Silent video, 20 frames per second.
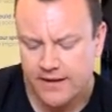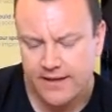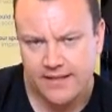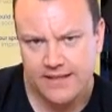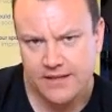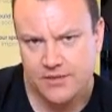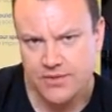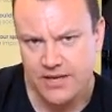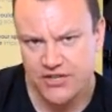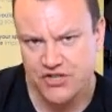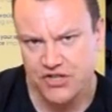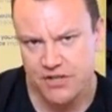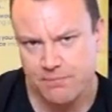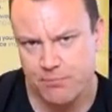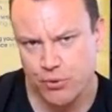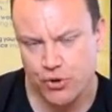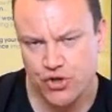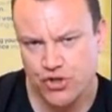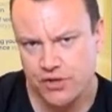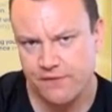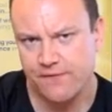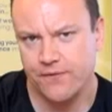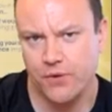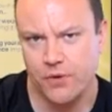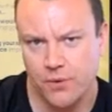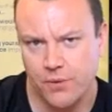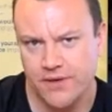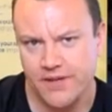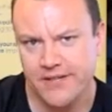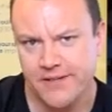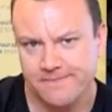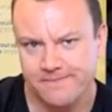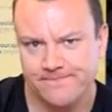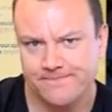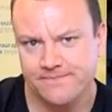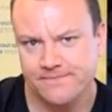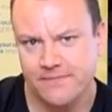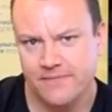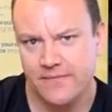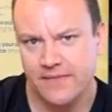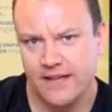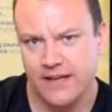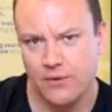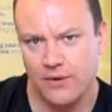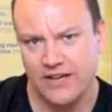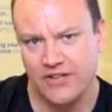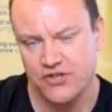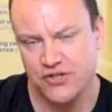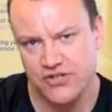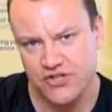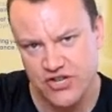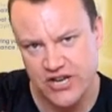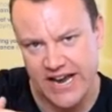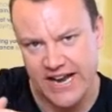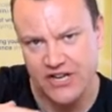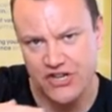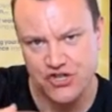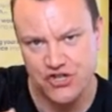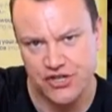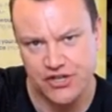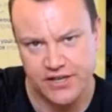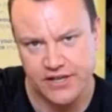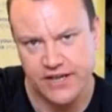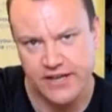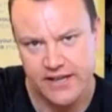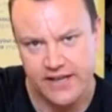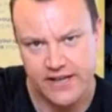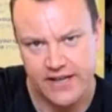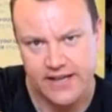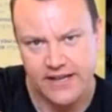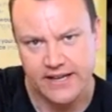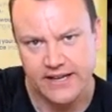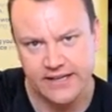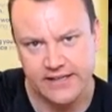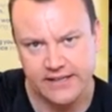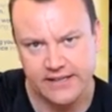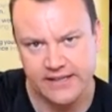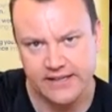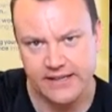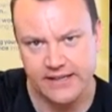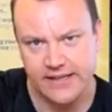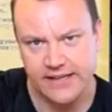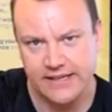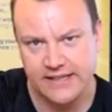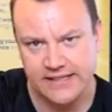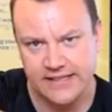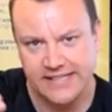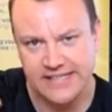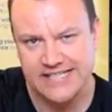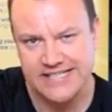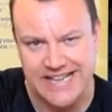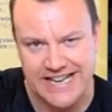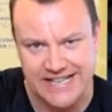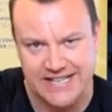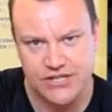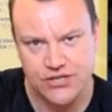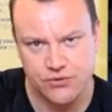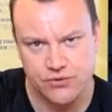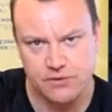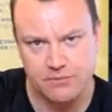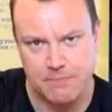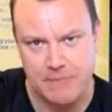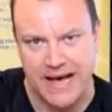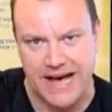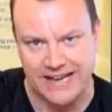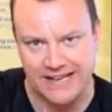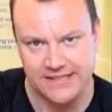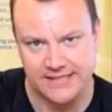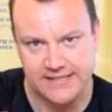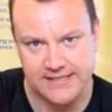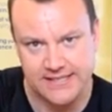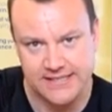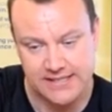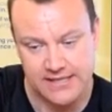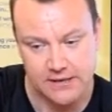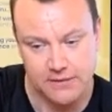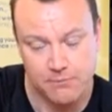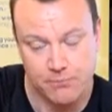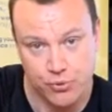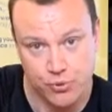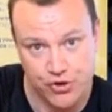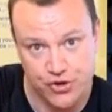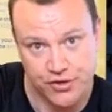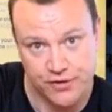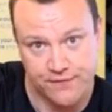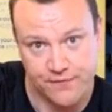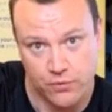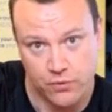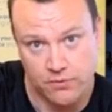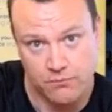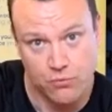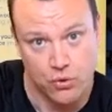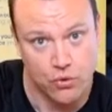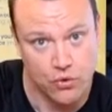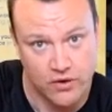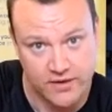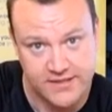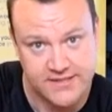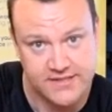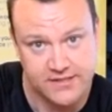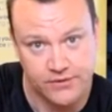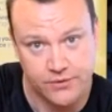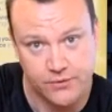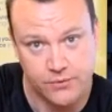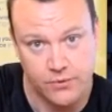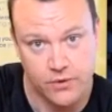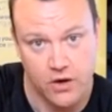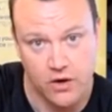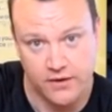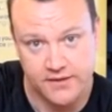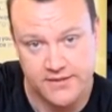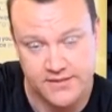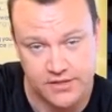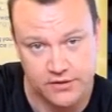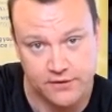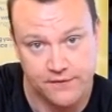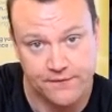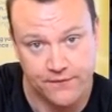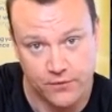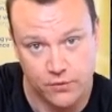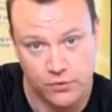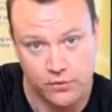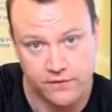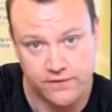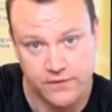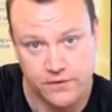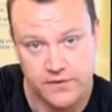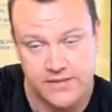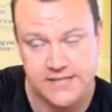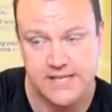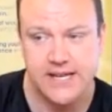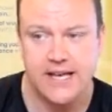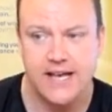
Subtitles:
this will actually push you forward. It will actually change your center of balance and push you forward more onto the forefoot.